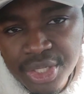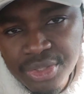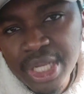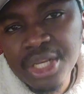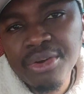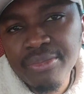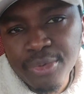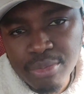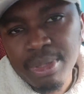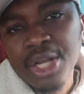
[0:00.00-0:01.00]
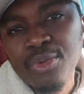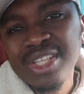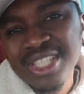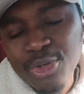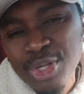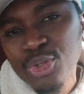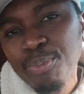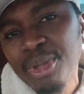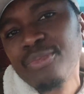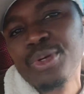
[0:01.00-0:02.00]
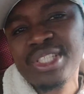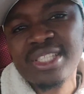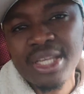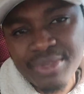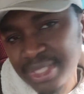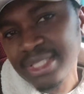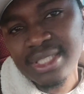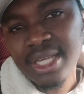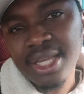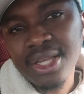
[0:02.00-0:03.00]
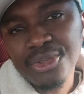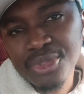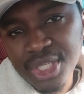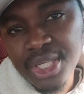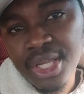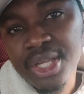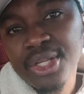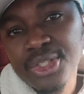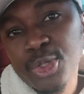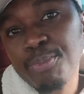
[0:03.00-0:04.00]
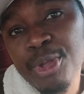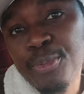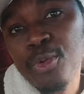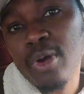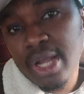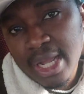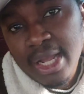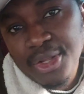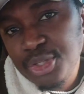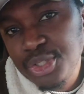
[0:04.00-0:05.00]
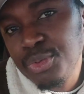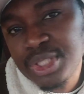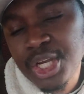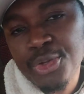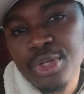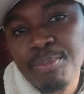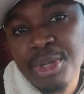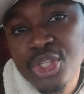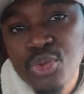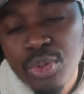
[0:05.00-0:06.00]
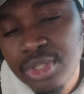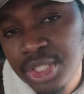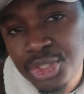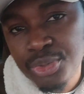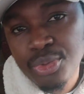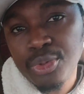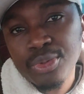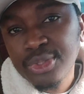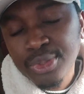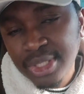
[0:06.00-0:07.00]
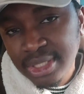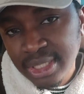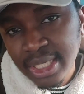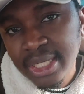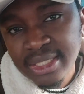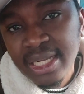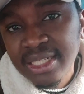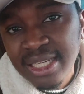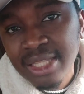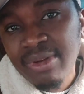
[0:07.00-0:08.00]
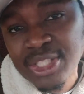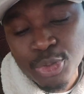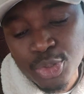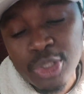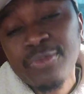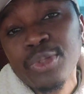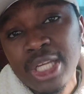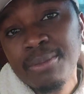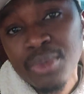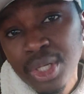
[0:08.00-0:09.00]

any refund back, you are still going to pay for his services. You see? Some people, they will tell you they pay 200 euro to the tax advisor just for them